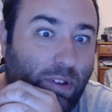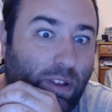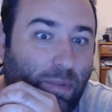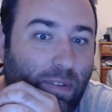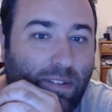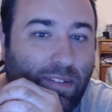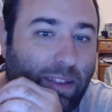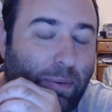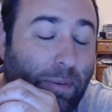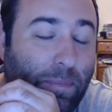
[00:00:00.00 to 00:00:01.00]
up. So
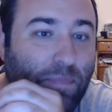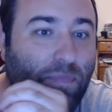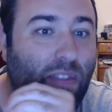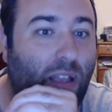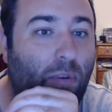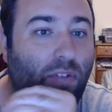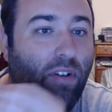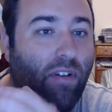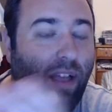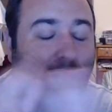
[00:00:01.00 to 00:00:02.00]
anyway, I want
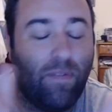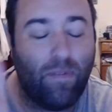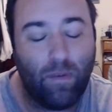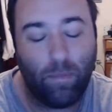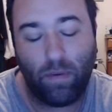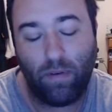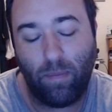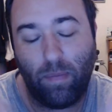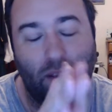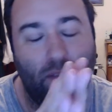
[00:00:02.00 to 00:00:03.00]
y'all have a super
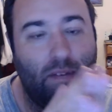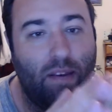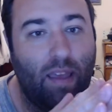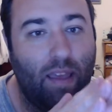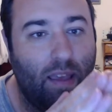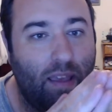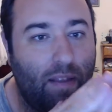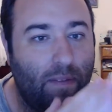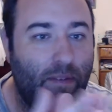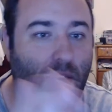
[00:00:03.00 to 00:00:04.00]
duper awesome day, and
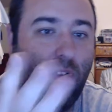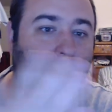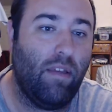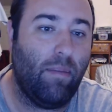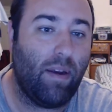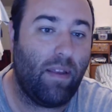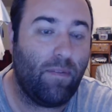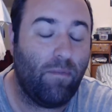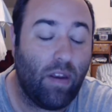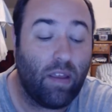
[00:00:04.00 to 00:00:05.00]
I'll see y'all in my
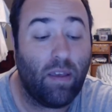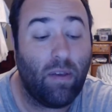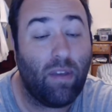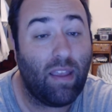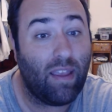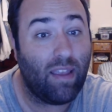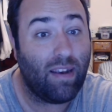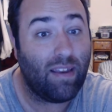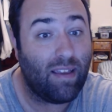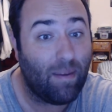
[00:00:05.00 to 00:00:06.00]
next video.
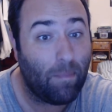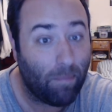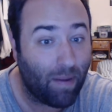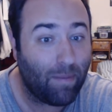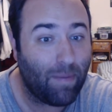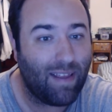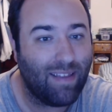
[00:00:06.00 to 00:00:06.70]
And bye, everybody.